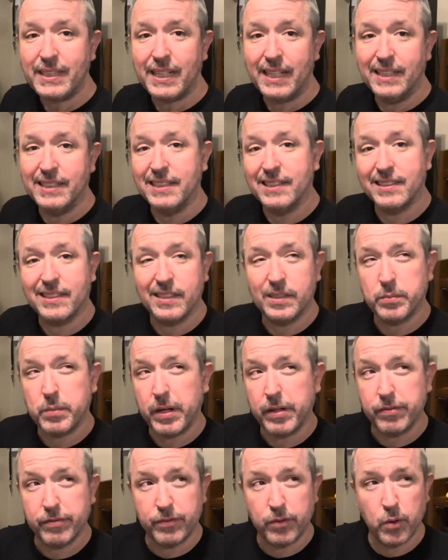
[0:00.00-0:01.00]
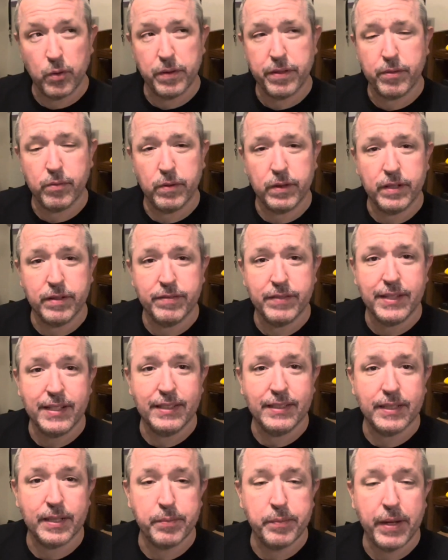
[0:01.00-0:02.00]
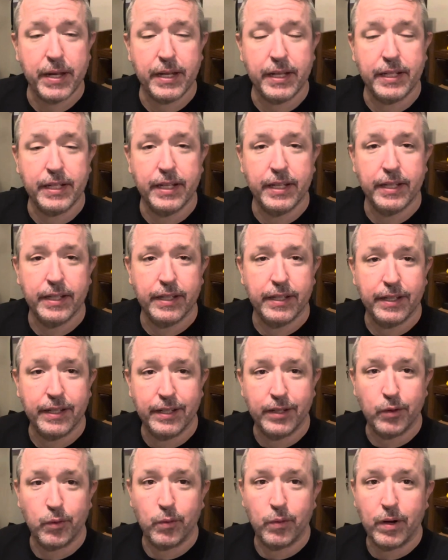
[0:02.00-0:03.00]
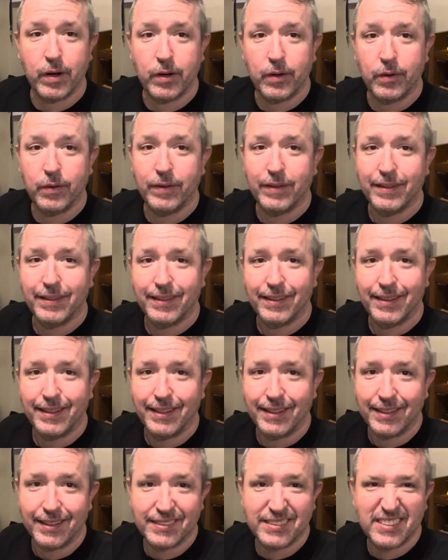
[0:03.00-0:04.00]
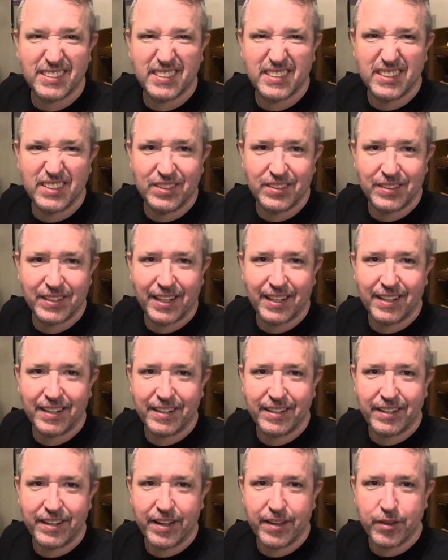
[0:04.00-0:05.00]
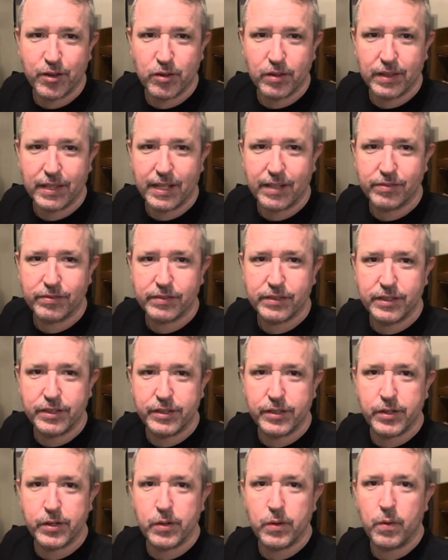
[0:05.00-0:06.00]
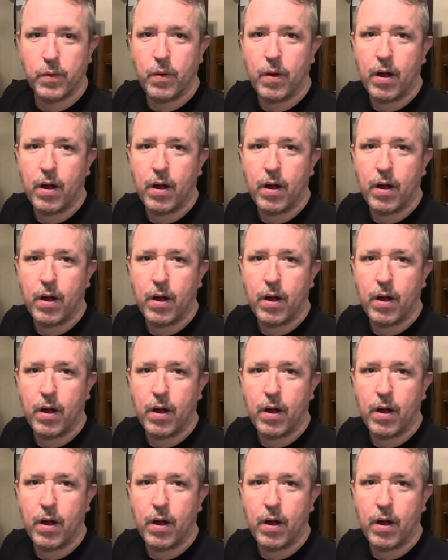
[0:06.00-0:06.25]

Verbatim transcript: And this is my fourth one of these I made in a row. And I still got another left to do.